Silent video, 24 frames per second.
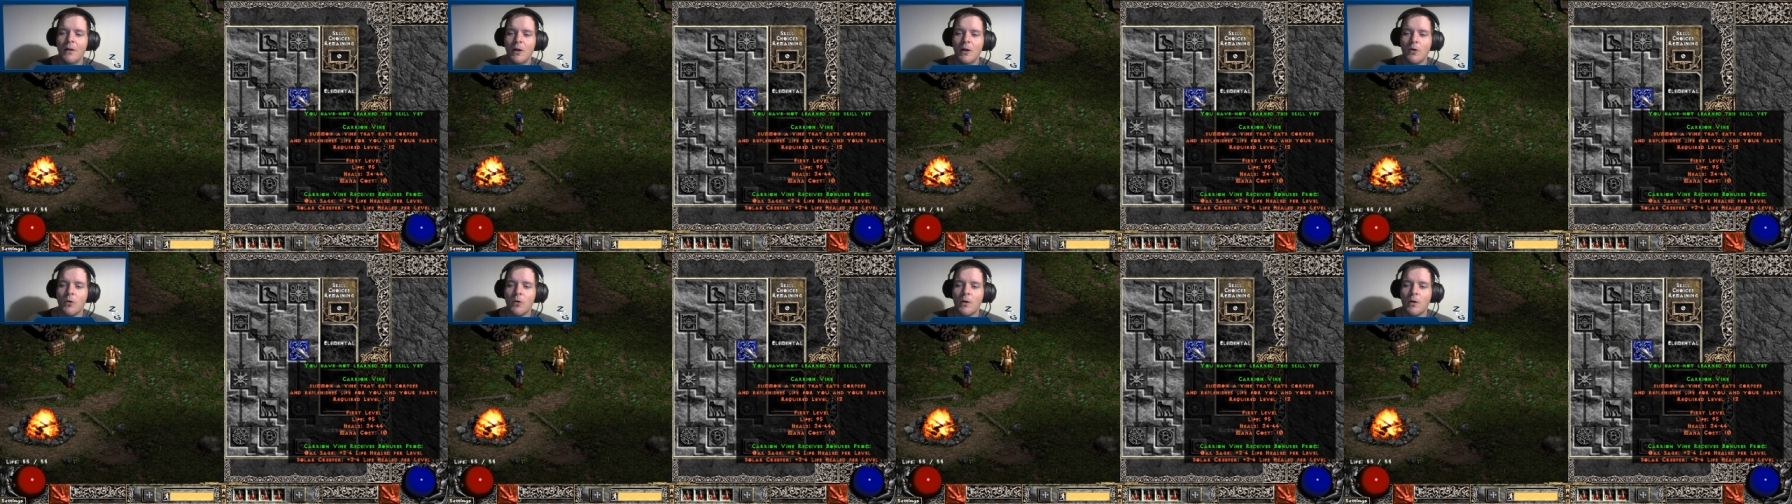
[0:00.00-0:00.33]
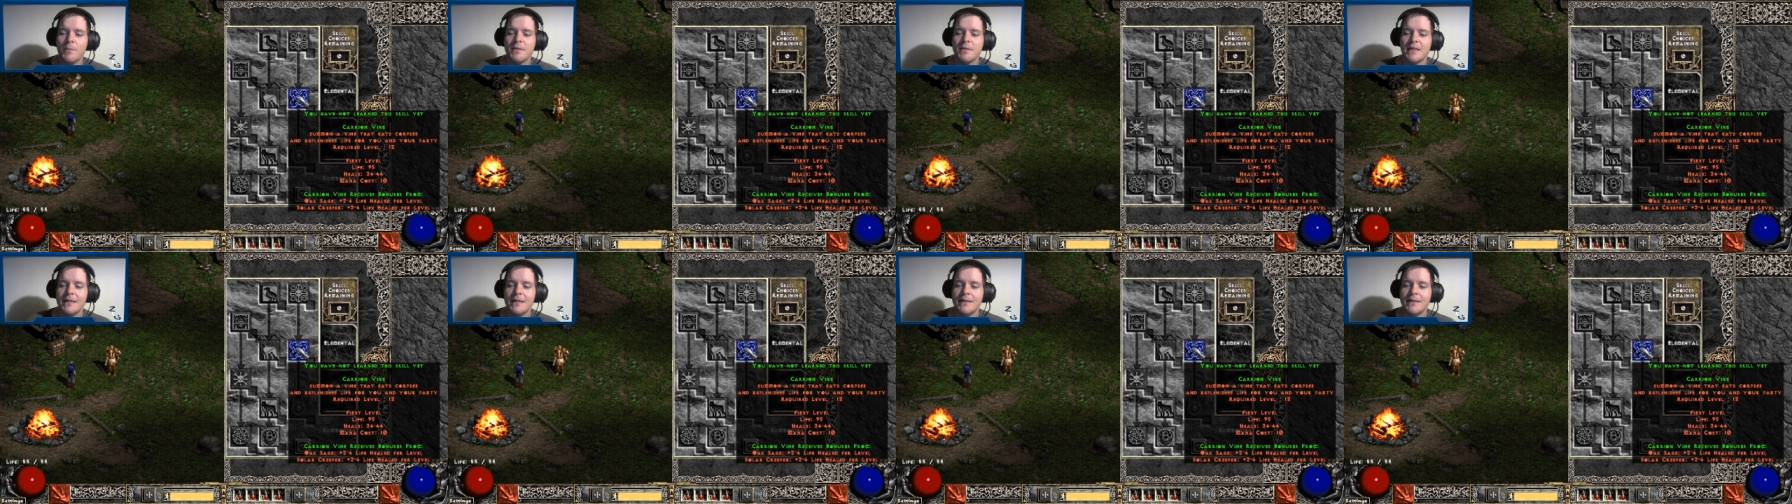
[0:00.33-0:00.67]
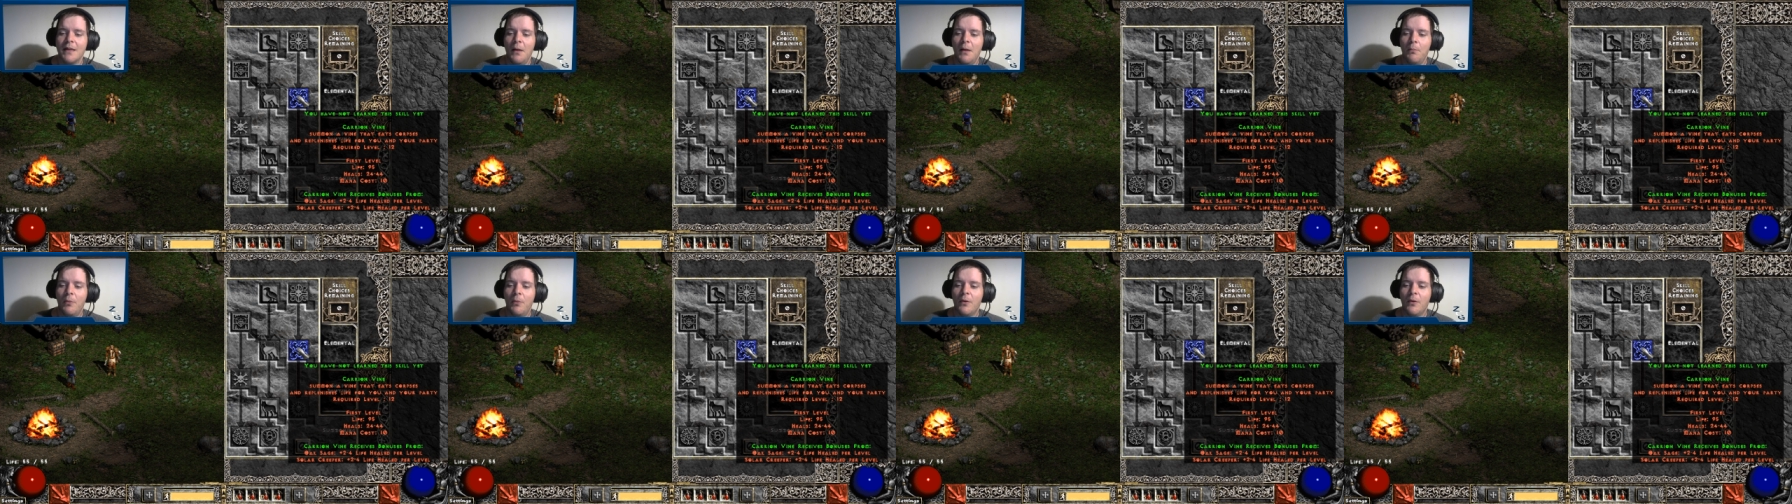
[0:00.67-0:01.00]
corpse's
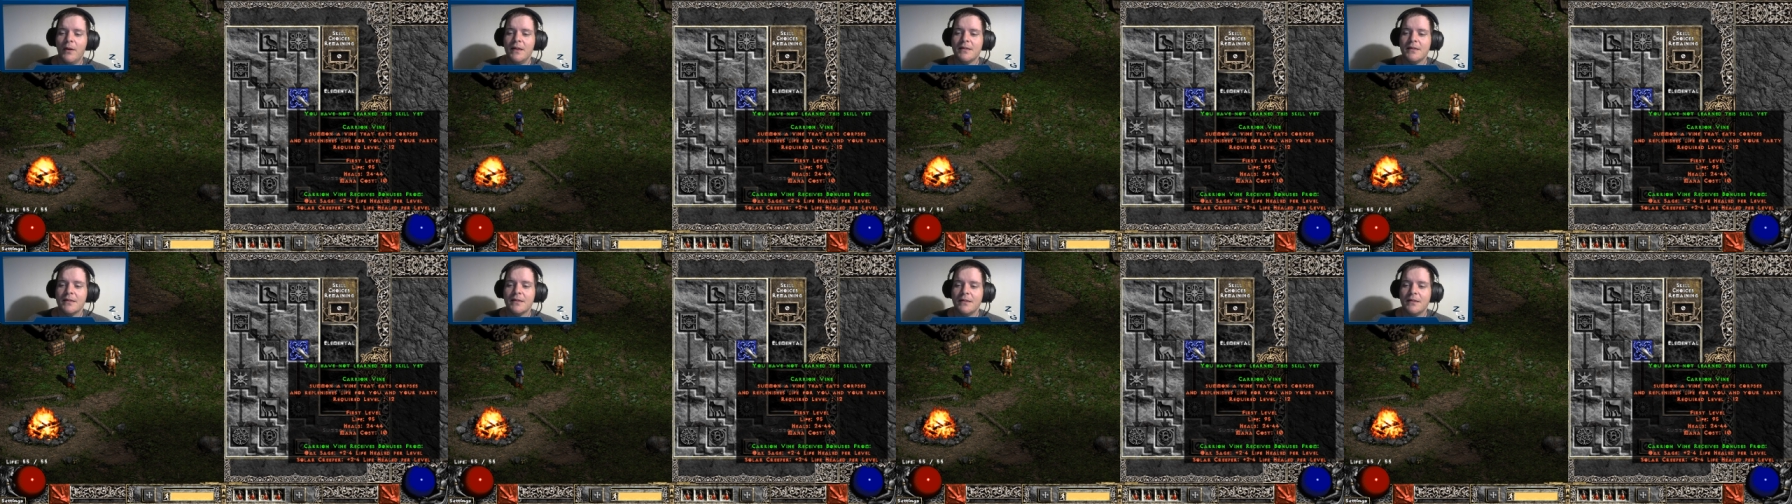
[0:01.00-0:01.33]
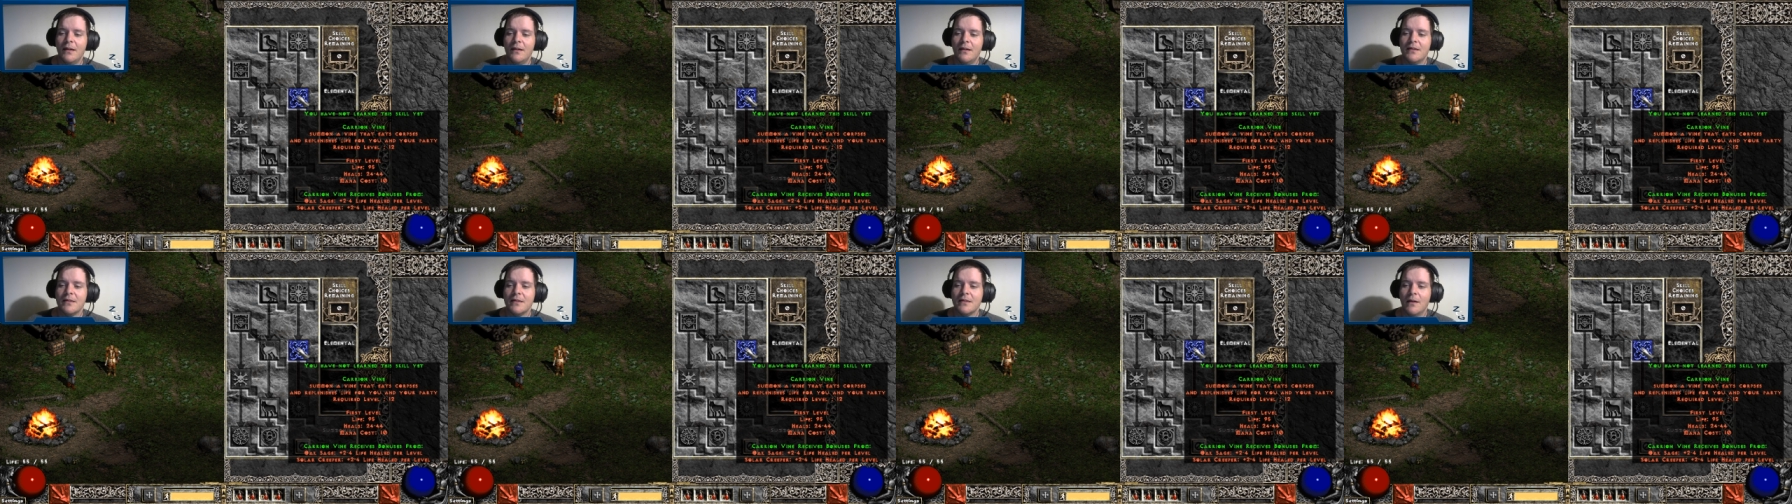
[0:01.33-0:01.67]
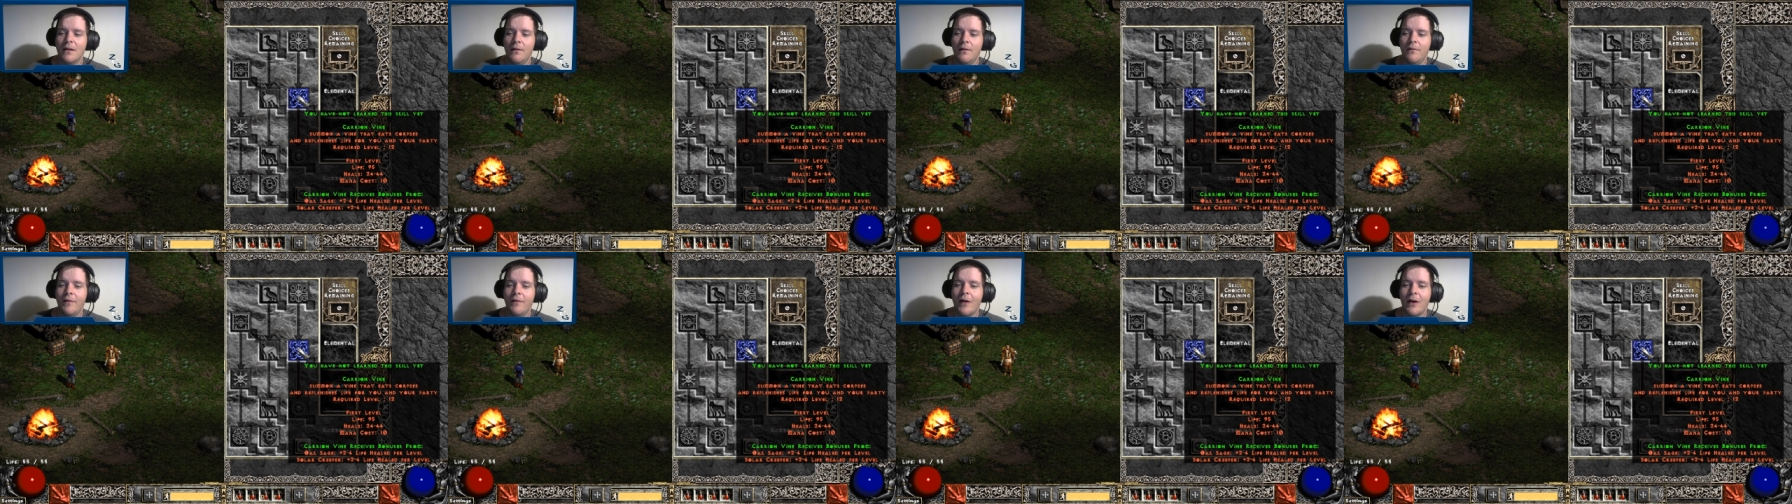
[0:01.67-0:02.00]
hit points is
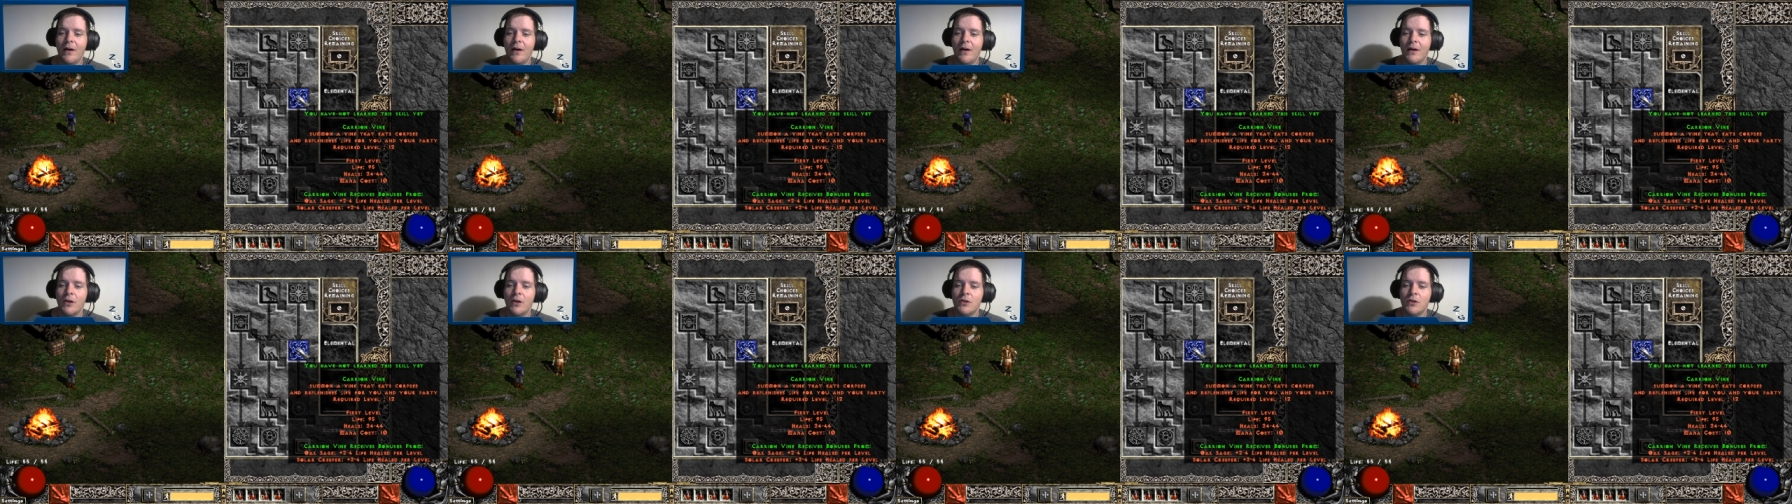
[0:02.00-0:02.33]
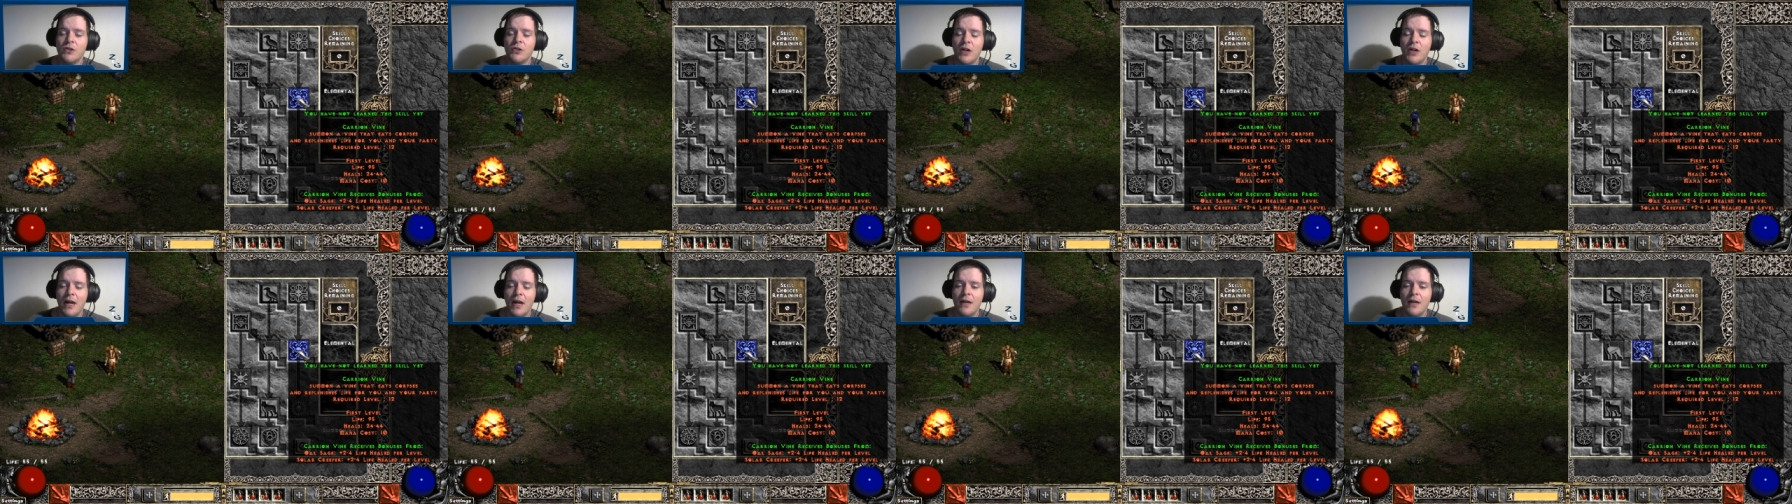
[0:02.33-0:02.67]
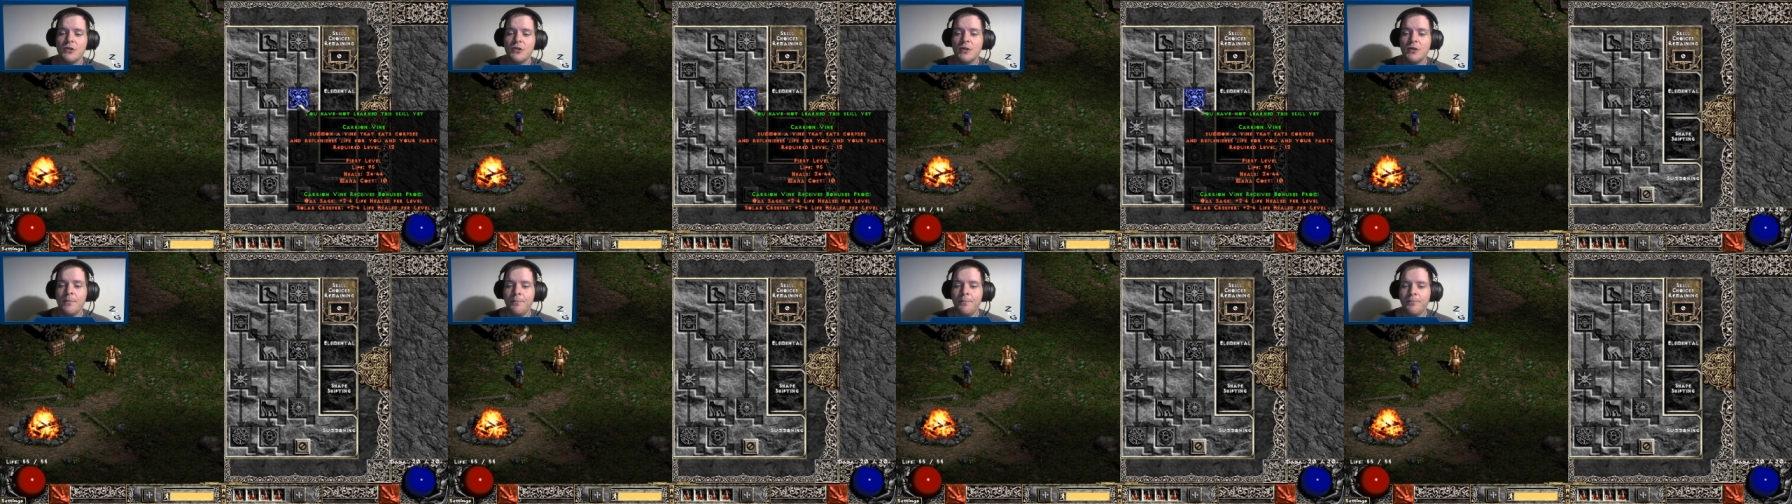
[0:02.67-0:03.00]
a very good
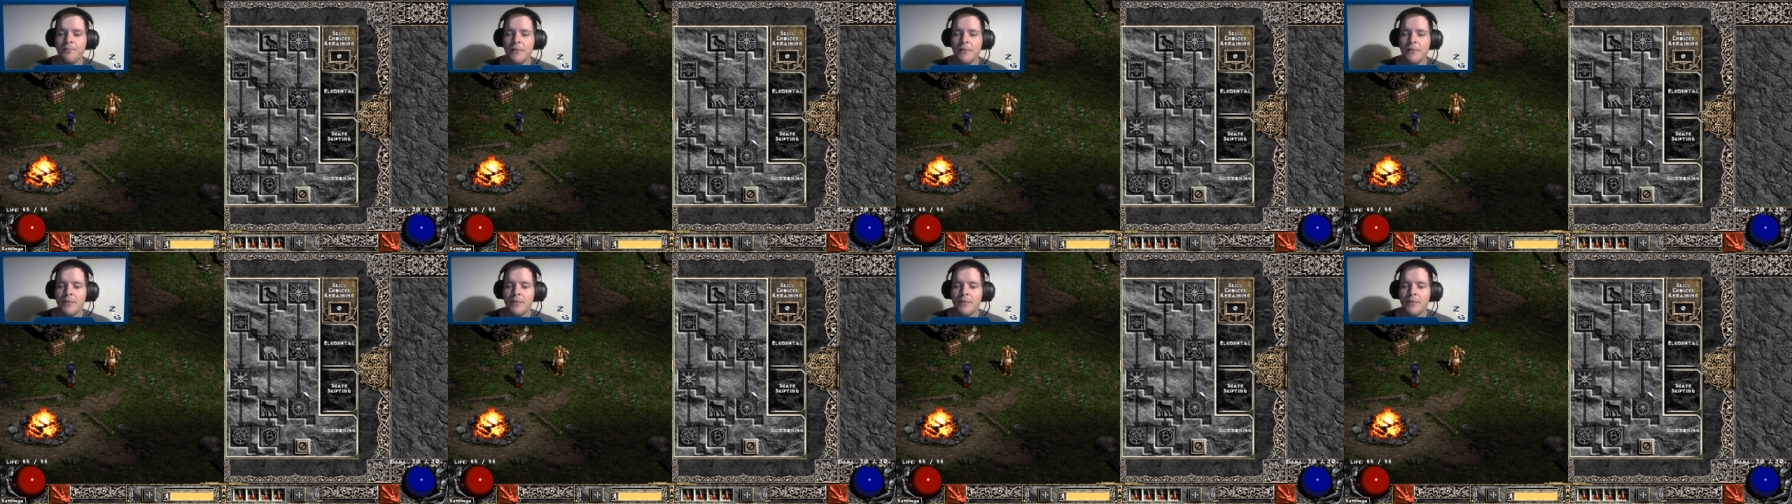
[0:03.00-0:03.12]
change.